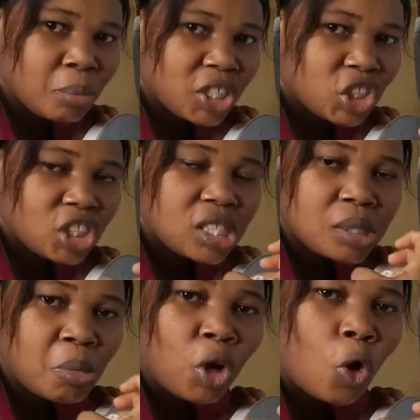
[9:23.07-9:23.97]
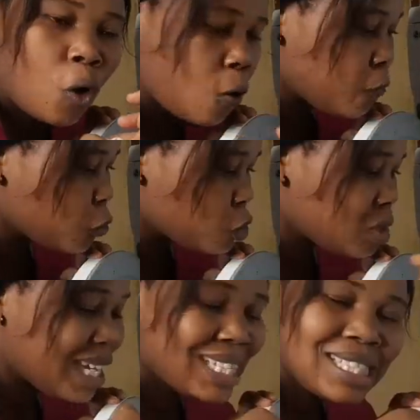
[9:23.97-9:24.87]
machine smell awful.
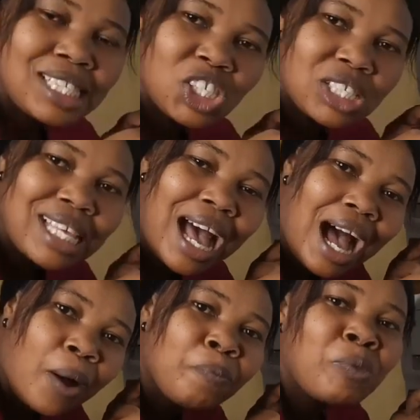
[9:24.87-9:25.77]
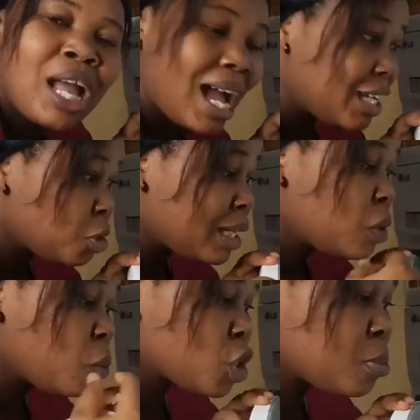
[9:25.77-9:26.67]
So guys, this is just how I
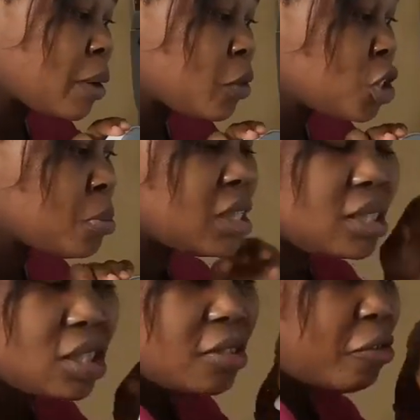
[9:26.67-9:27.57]
normally wash my washing machine.